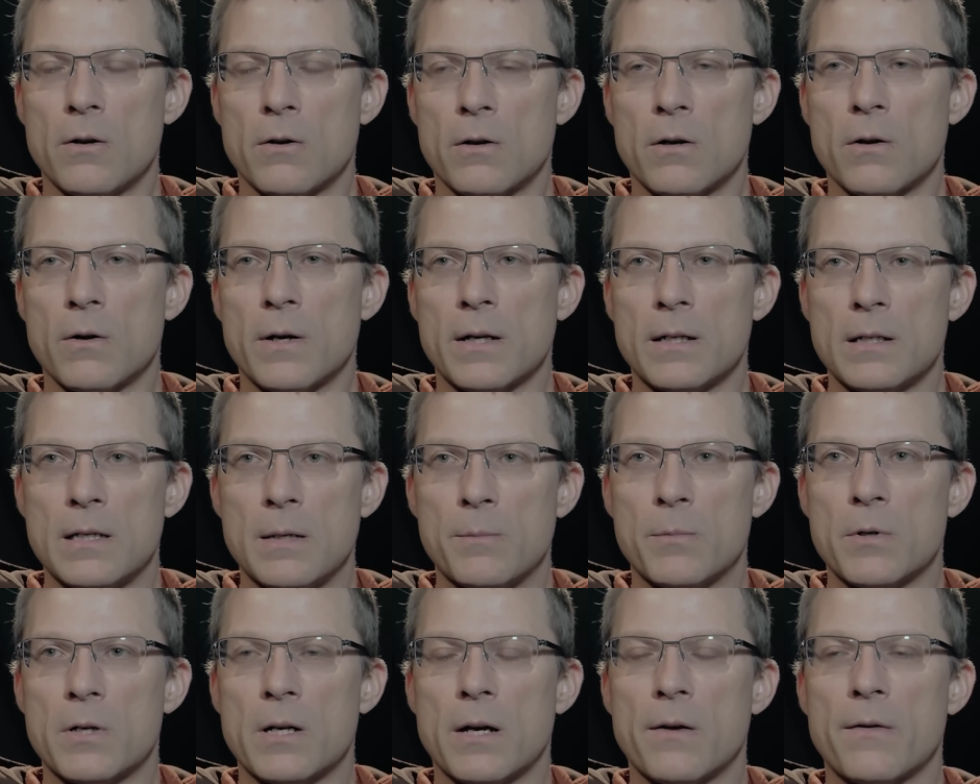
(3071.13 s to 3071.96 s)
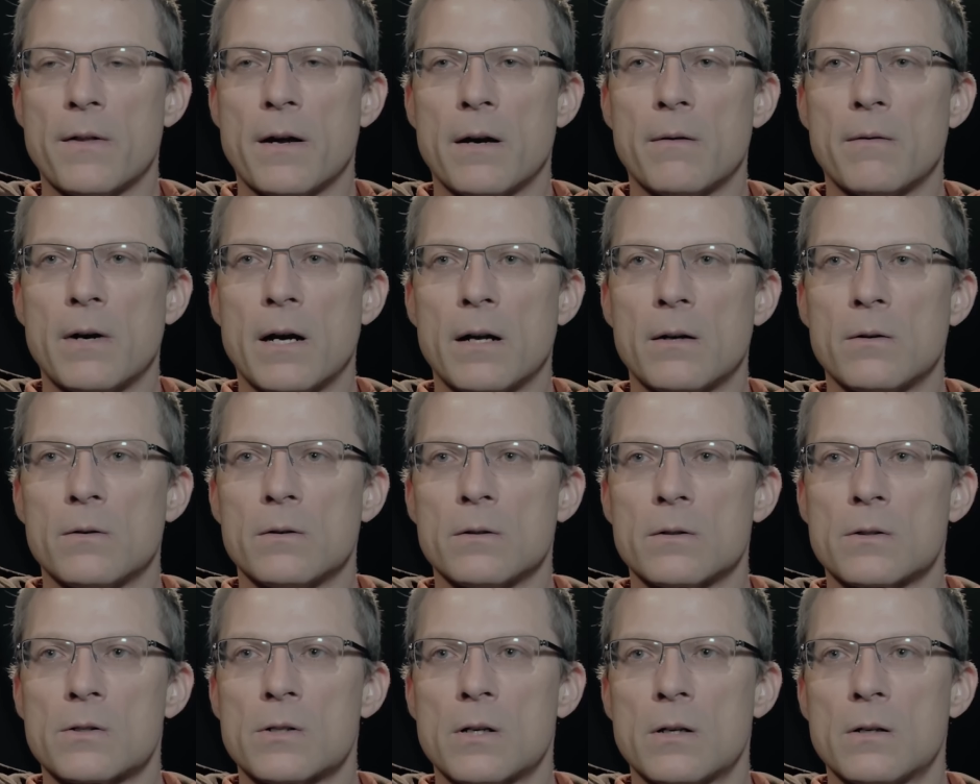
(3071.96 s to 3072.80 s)
going deeper down that rat
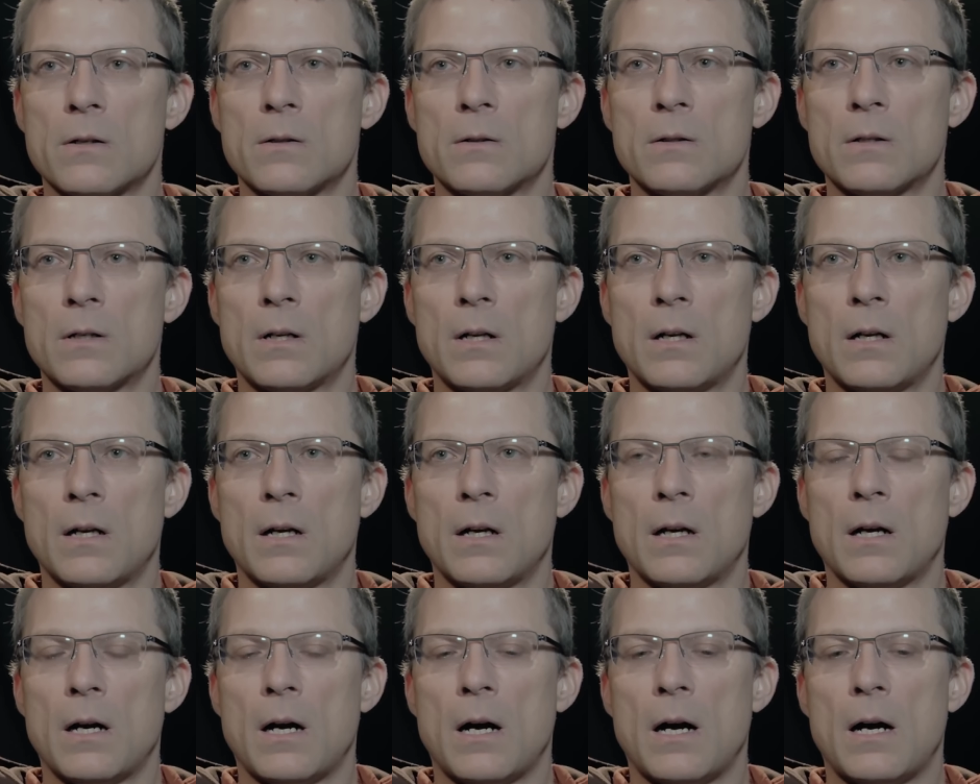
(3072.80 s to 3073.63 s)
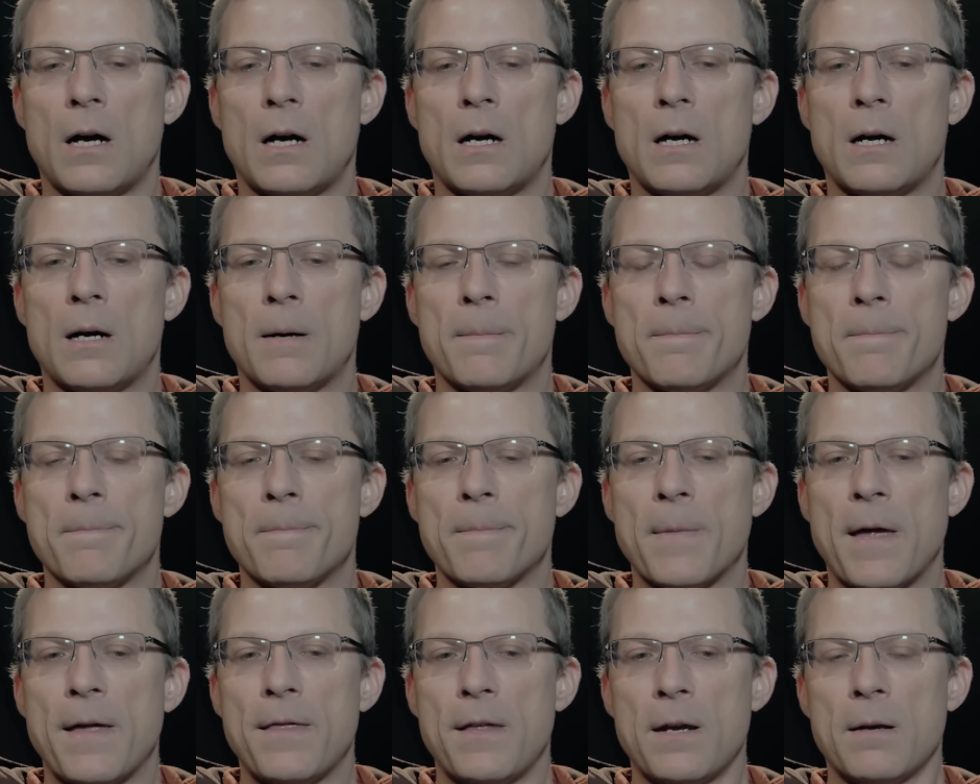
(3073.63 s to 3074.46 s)
hole. So
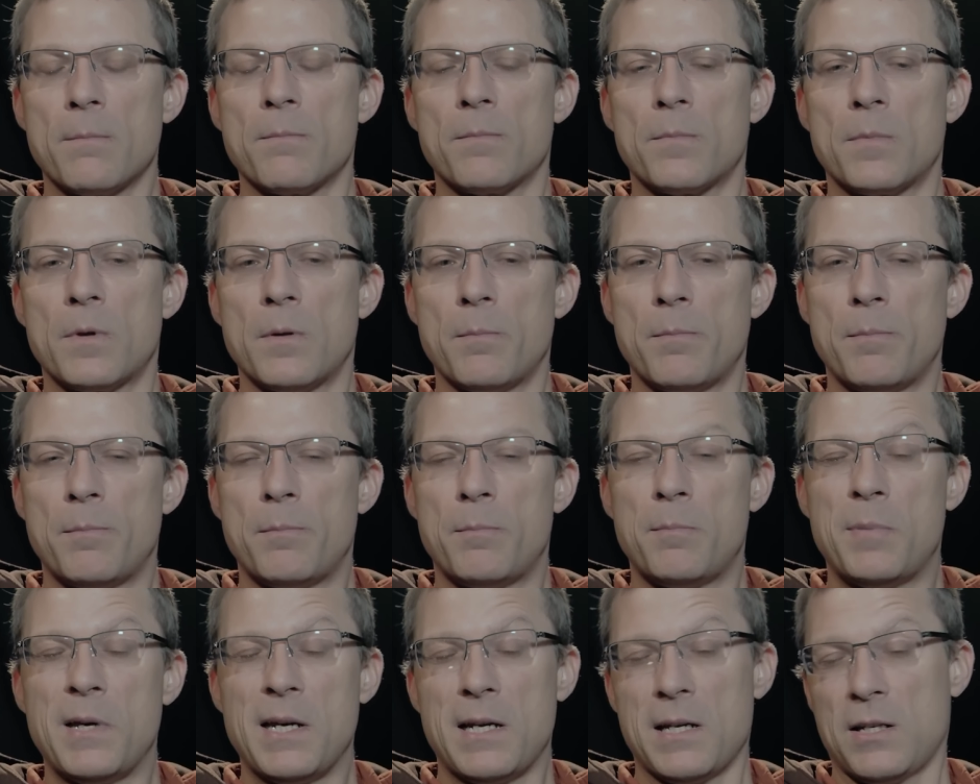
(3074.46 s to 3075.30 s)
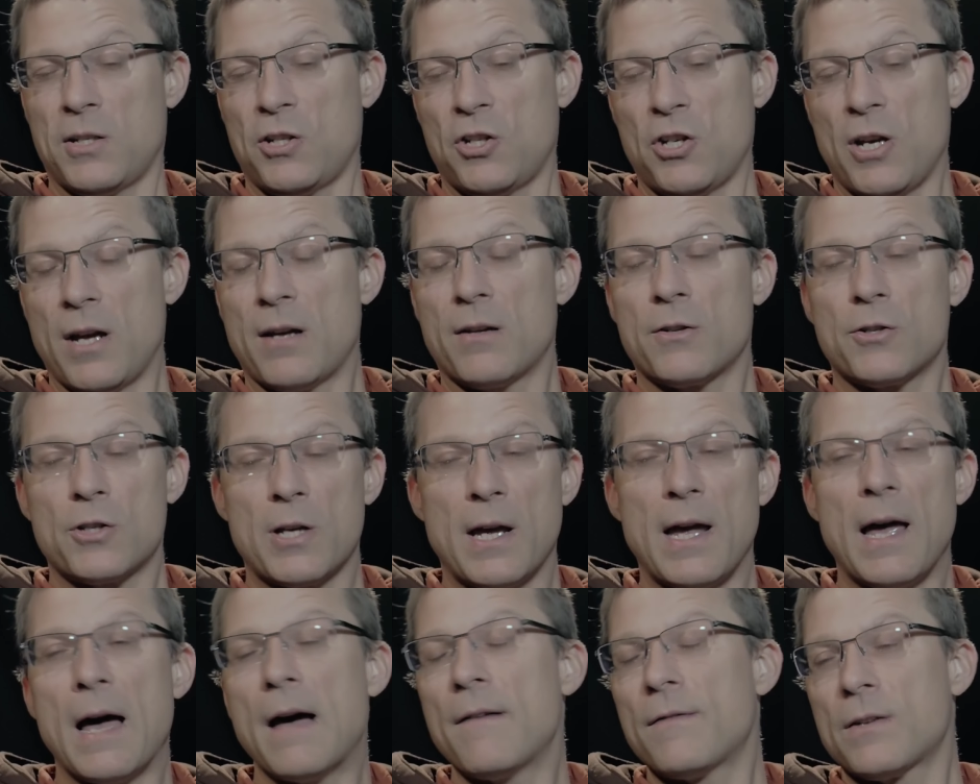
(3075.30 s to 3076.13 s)
I think the biggest challenge
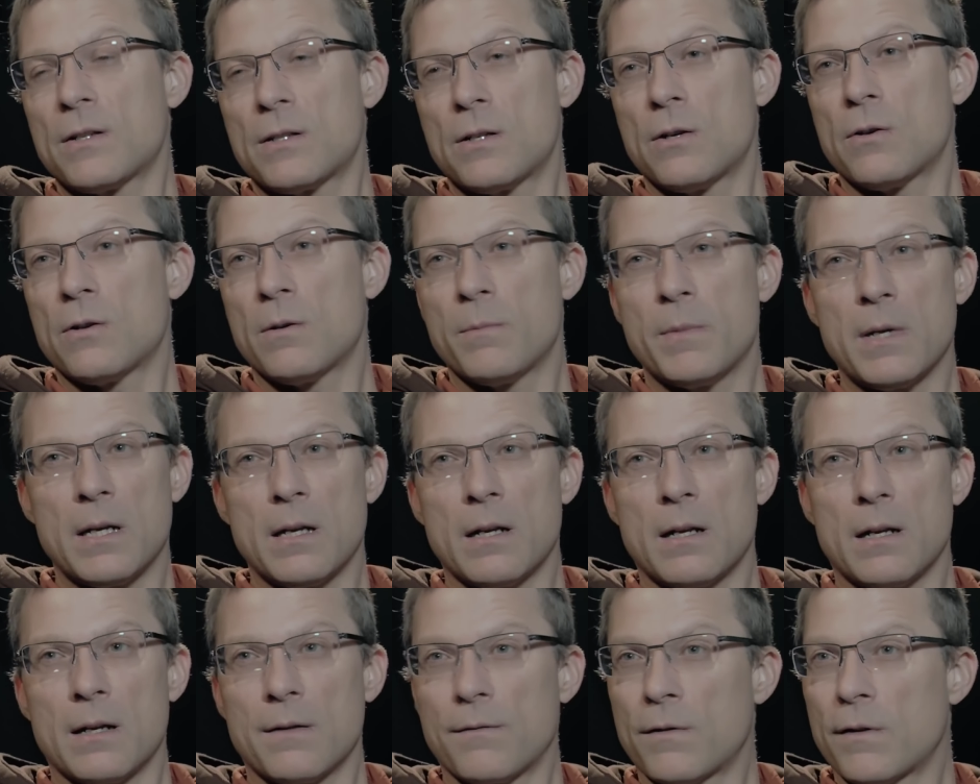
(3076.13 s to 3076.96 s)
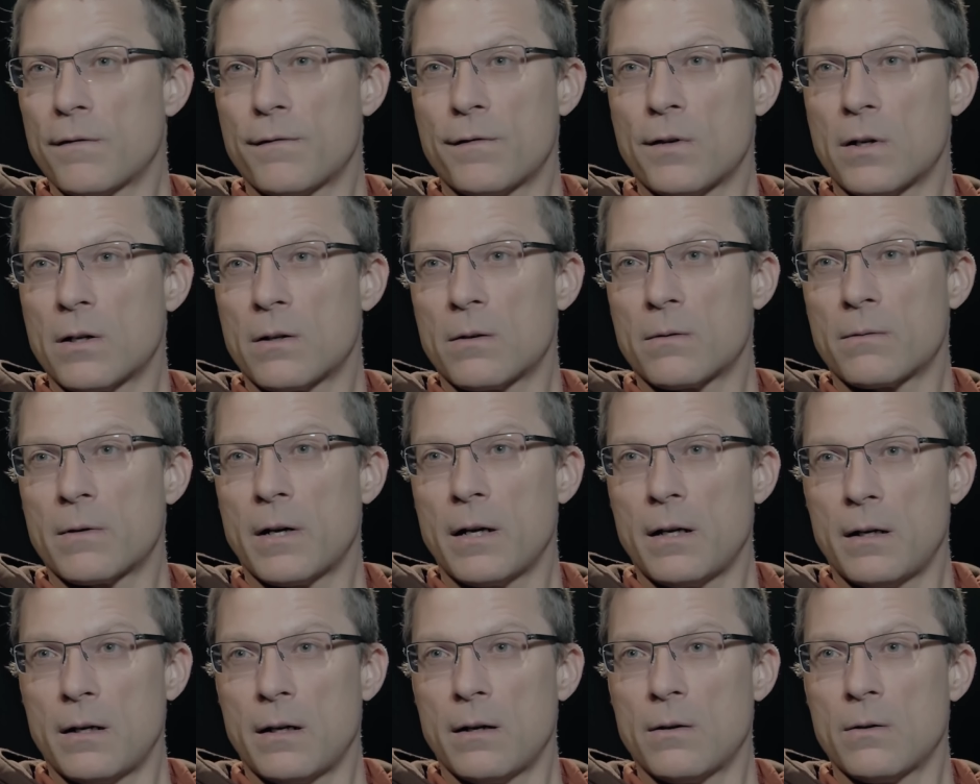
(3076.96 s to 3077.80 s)
I have is near the beginning of the funnel
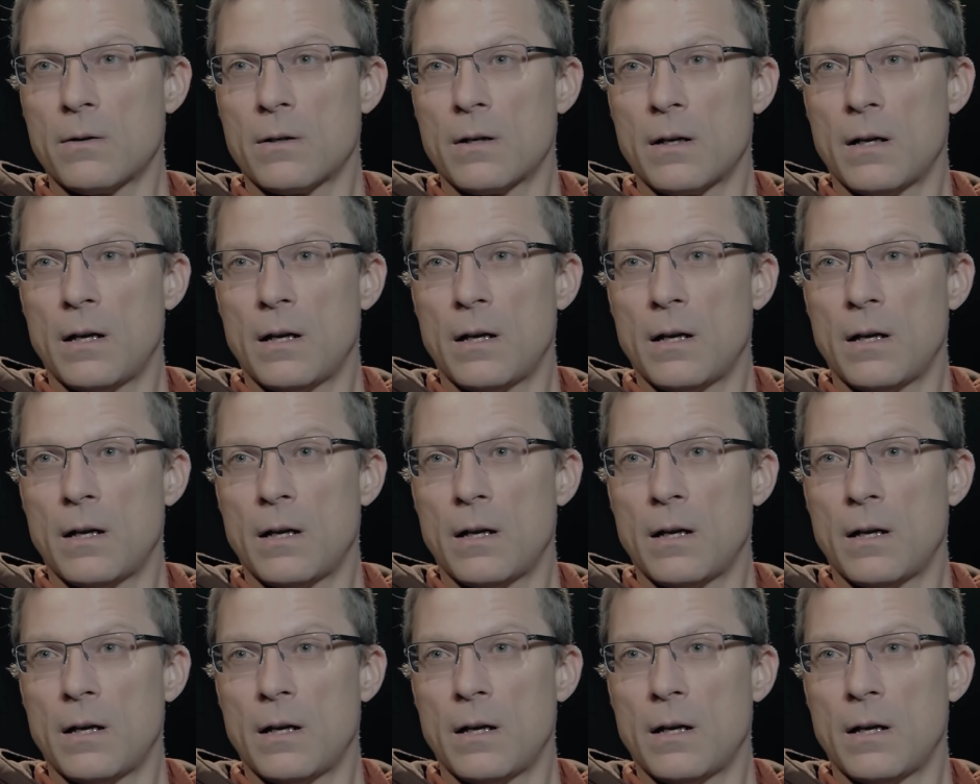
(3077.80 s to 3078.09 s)
right now.